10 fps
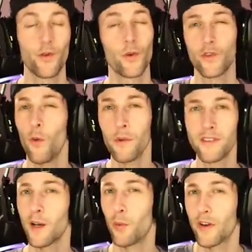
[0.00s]
So it's
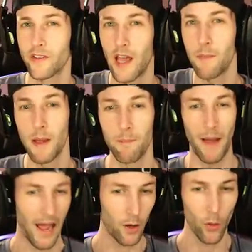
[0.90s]
almost like we're escaping
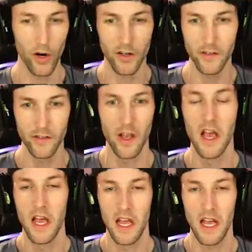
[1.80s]
backwards,
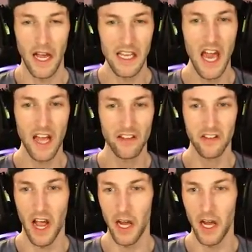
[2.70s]
I guess.